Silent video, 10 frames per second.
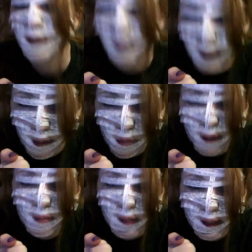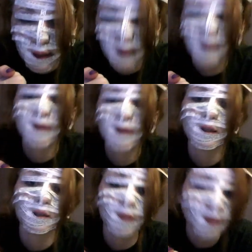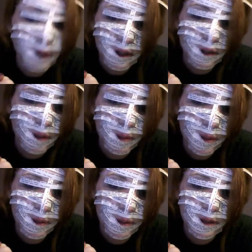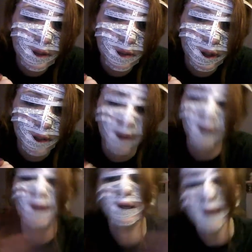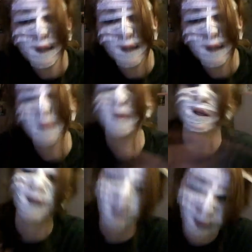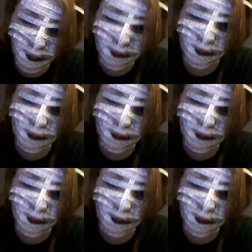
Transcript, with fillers: And I'm rambling. I'm not really talking about puppies anymore, am I? I kind of am. I'm kind of